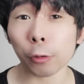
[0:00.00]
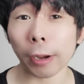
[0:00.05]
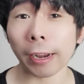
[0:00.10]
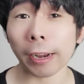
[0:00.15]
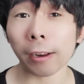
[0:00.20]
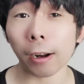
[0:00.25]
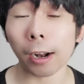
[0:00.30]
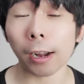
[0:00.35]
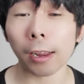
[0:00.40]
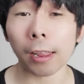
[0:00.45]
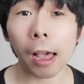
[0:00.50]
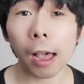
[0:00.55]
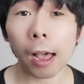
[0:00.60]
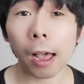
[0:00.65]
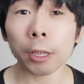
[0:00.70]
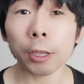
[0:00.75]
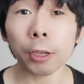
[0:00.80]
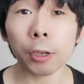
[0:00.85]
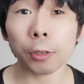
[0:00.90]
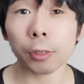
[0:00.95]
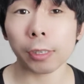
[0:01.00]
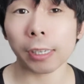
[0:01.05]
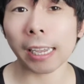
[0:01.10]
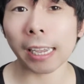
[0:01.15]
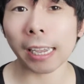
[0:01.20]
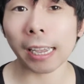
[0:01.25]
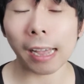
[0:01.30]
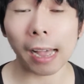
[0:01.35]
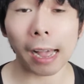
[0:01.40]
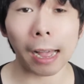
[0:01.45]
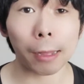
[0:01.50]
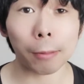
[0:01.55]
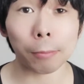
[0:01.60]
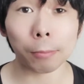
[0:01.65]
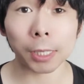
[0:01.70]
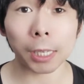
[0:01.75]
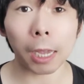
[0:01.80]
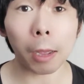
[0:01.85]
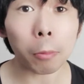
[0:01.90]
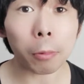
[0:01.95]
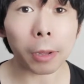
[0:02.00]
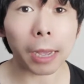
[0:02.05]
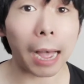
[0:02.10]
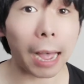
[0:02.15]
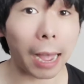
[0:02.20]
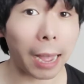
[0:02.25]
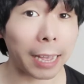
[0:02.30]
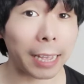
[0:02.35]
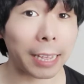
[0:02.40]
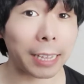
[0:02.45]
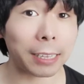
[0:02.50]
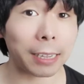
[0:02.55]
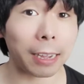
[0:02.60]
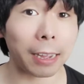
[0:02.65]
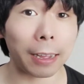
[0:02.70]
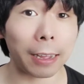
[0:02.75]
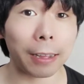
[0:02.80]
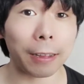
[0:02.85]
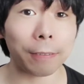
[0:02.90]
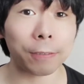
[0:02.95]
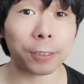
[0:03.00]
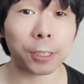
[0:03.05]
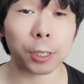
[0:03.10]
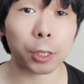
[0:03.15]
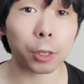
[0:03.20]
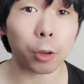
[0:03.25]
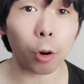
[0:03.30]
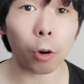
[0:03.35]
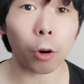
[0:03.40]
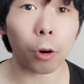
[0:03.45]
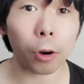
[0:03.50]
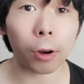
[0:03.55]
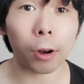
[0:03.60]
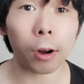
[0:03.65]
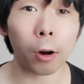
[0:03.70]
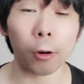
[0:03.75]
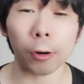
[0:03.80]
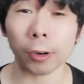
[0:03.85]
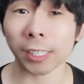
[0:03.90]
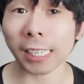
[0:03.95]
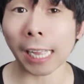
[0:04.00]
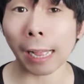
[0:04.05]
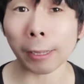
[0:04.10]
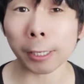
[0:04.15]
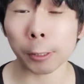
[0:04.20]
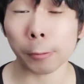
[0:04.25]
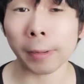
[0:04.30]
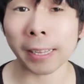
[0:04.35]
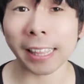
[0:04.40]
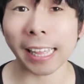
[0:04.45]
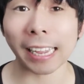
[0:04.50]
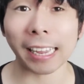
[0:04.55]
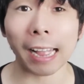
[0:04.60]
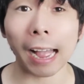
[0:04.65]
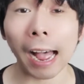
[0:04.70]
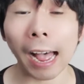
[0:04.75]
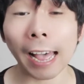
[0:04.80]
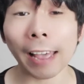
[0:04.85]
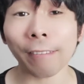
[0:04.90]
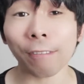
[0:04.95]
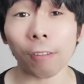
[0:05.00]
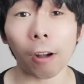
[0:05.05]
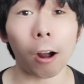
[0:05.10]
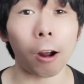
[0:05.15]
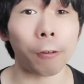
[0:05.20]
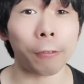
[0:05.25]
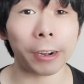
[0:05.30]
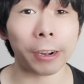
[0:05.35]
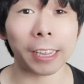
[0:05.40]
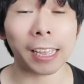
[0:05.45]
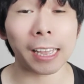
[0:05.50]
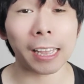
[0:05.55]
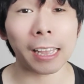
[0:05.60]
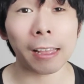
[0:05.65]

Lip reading: credit card using some kind of store or establishment that I've already